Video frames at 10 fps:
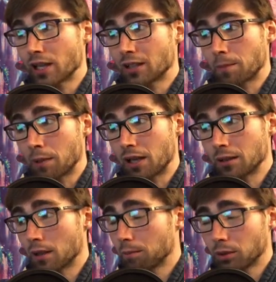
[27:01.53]
at the
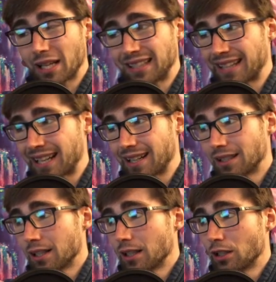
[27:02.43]
pin, playing that at,
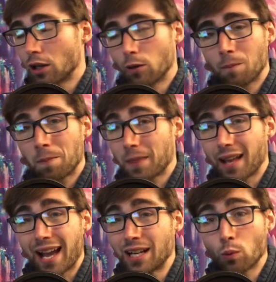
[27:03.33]

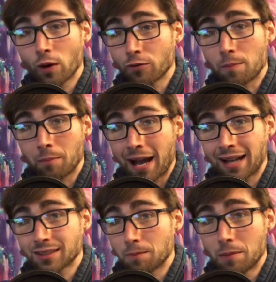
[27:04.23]
anywhere from
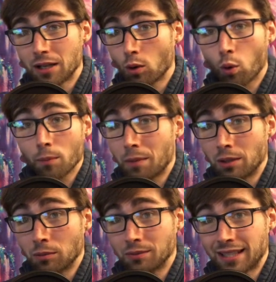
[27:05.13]
max, mid, or
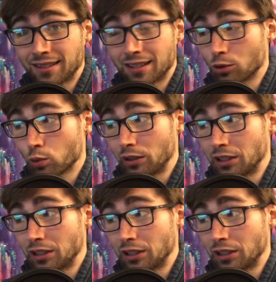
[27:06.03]
minimum distance, really,